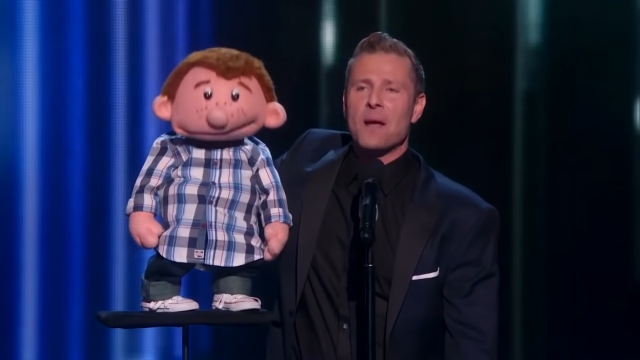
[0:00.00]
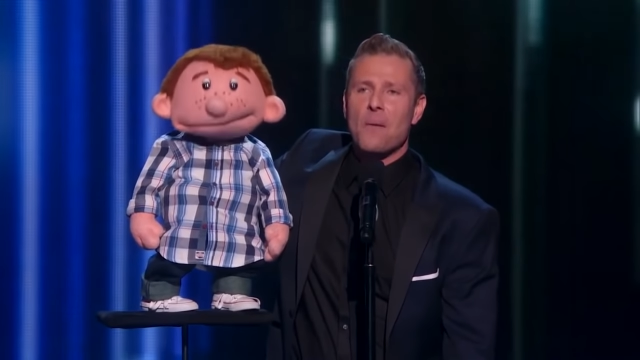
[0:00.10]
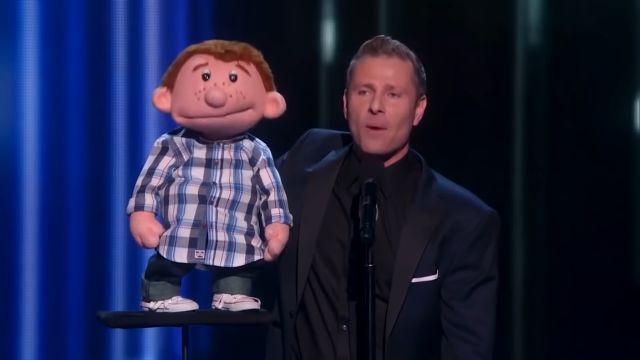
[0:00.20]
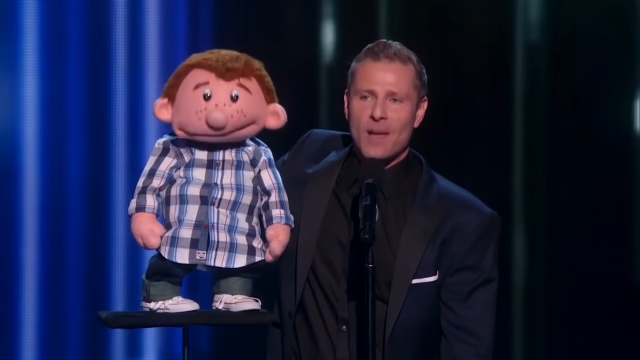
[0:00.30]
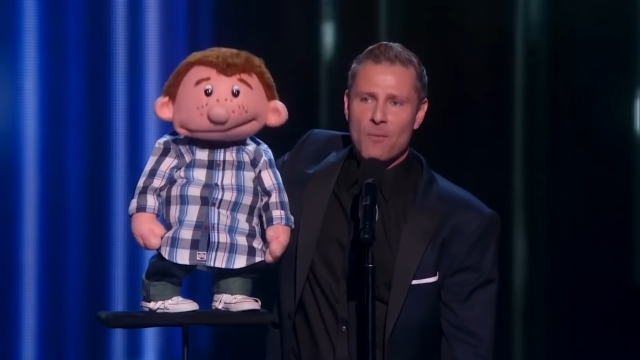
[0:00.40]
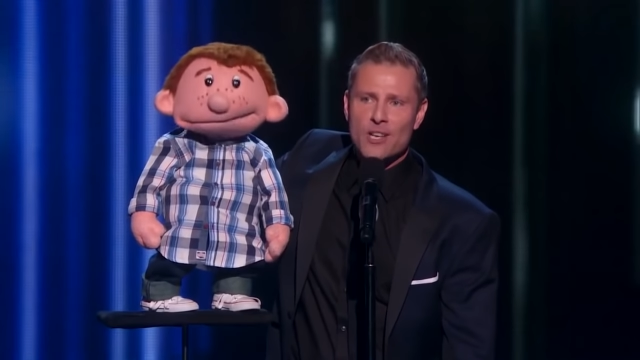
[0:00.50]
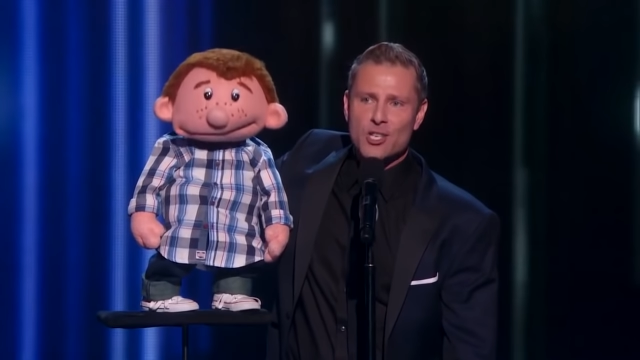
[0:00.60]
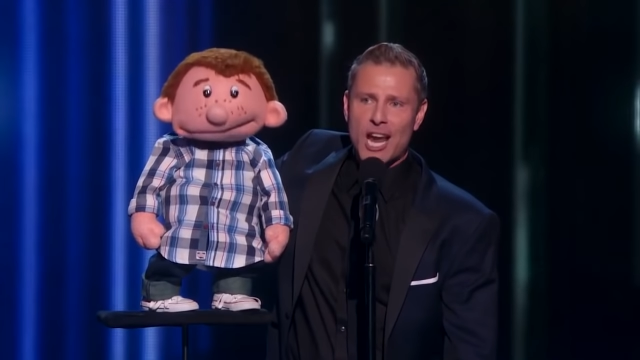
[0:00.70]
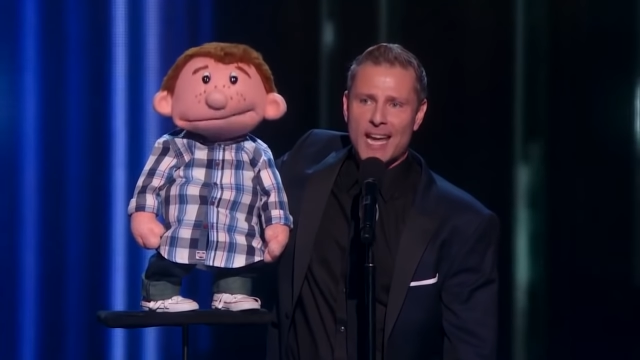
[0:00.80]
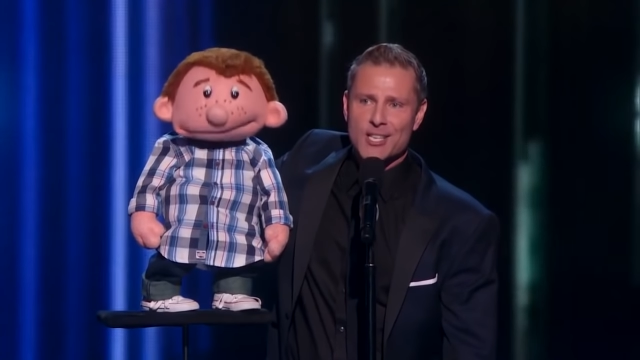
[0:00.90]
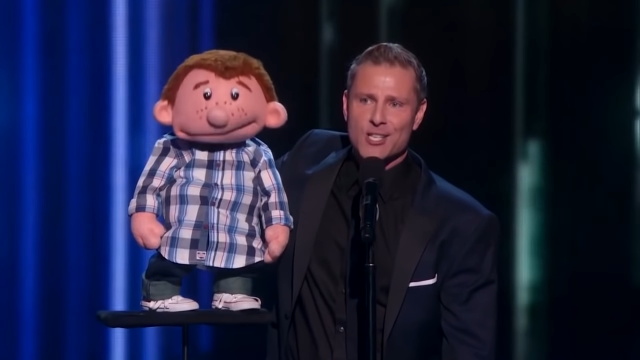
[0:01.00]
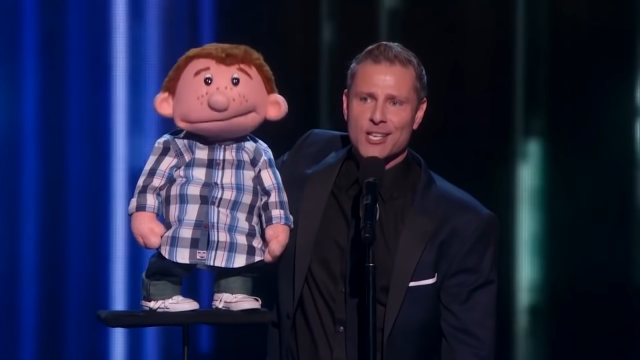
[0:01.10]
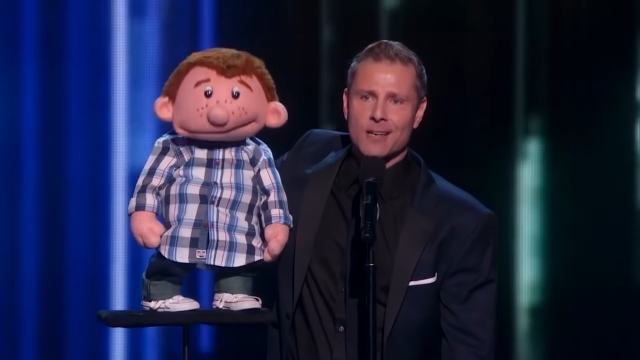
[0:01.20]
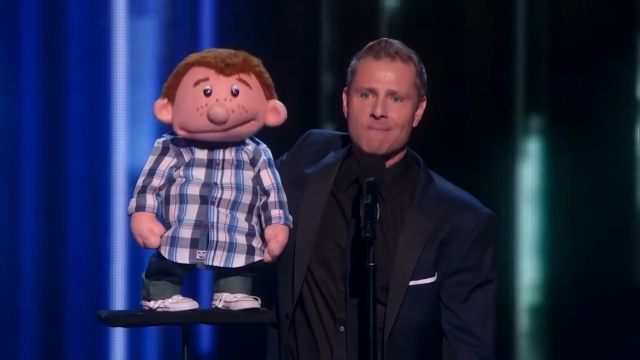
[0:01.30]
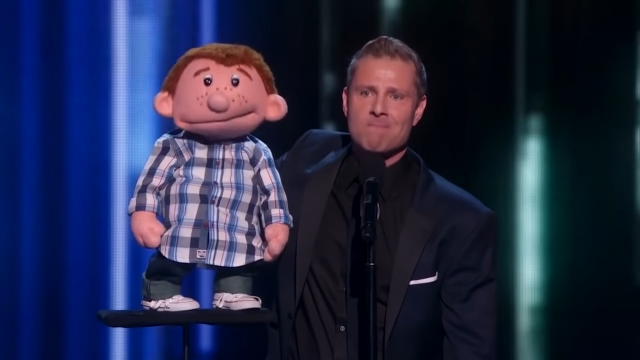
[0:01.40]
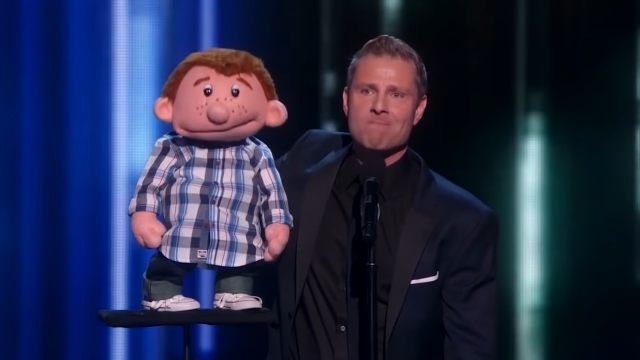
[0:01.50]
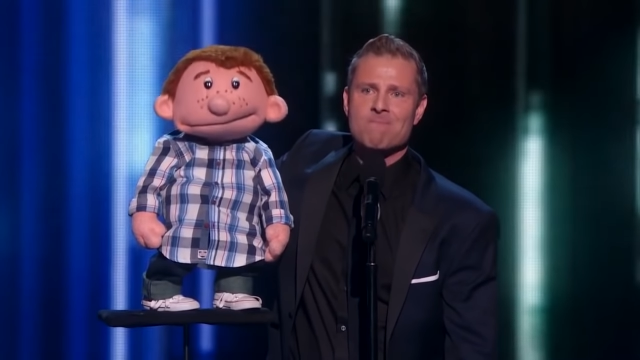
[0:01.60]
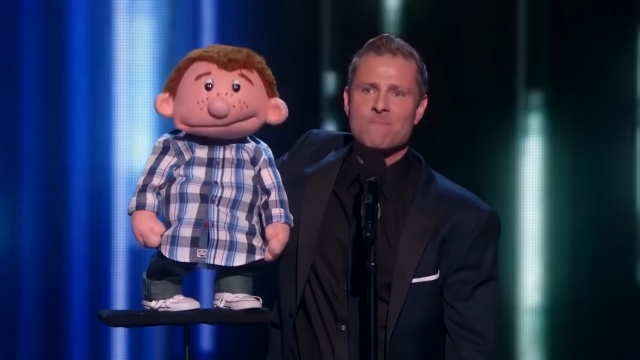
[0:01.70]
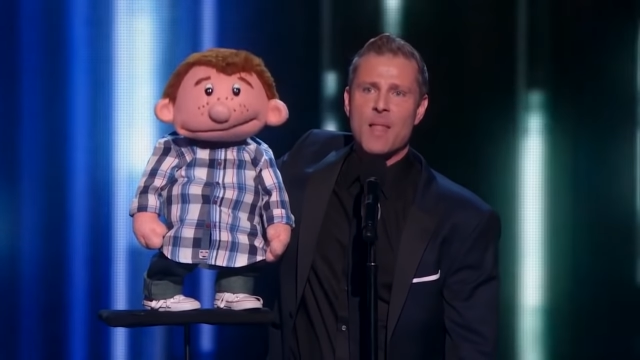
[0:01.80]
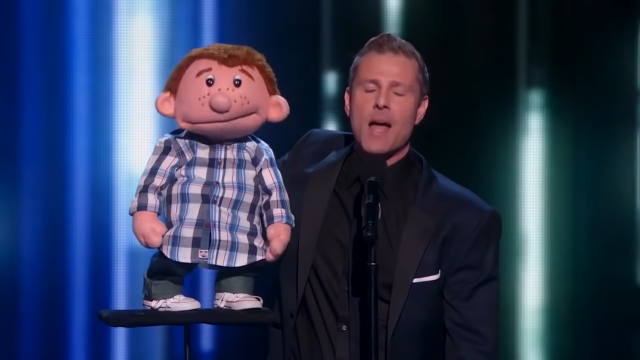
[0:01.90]
Speaker 1: Well, in which case,
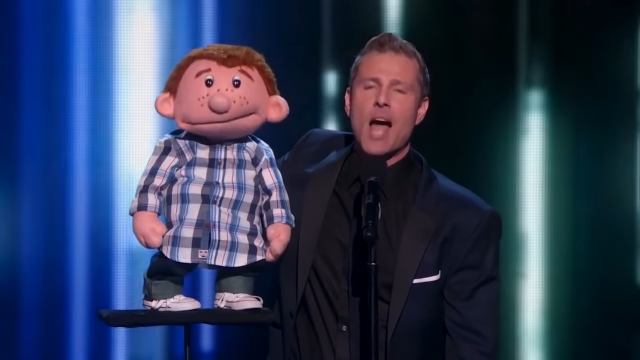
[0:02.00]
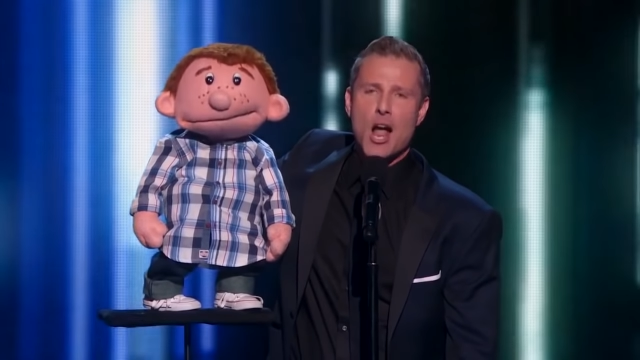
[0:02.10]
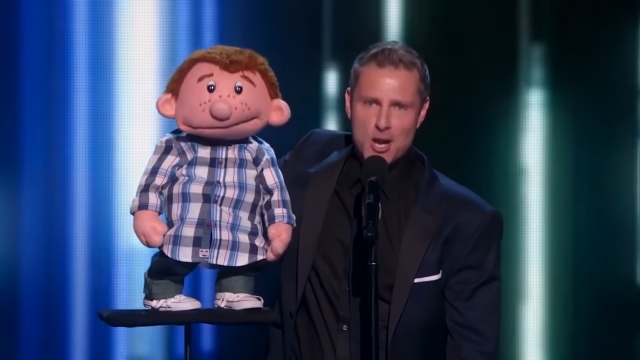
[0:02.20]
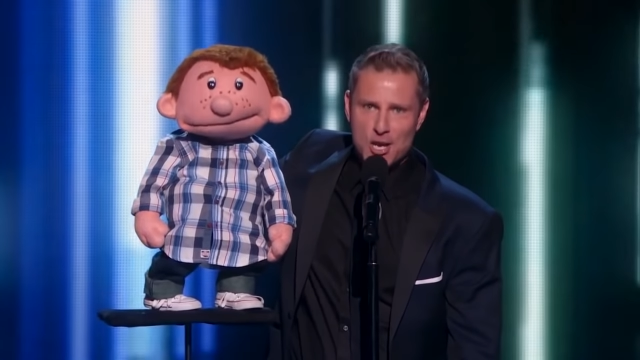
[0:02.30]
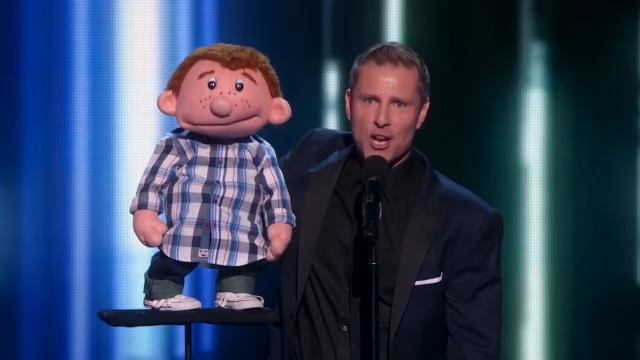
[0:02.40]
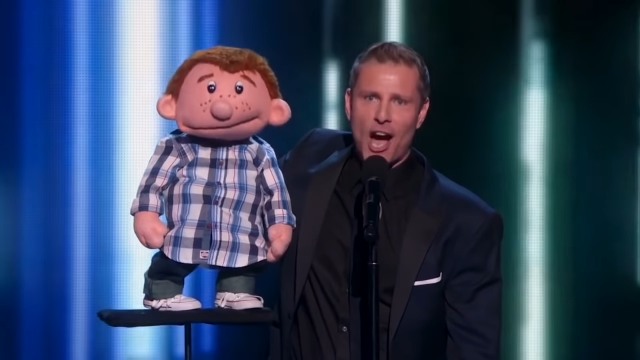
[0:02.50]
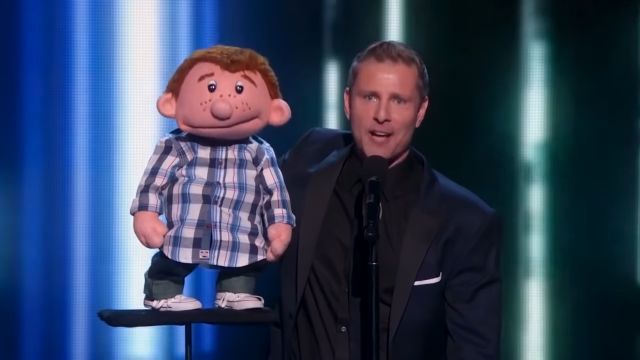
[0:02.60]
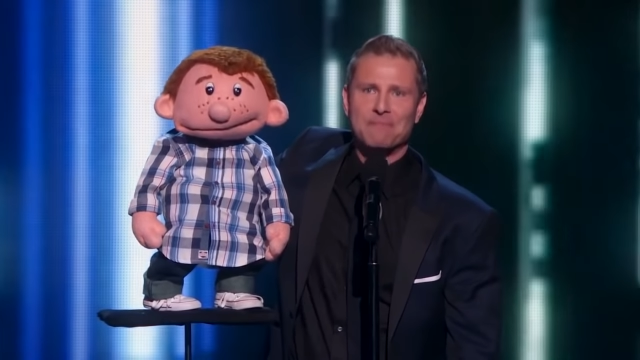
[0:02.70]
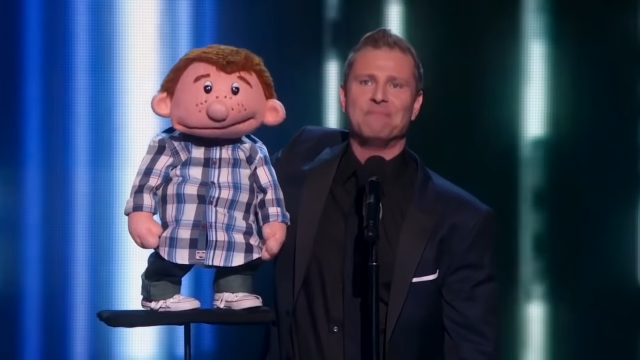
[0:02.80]
good night.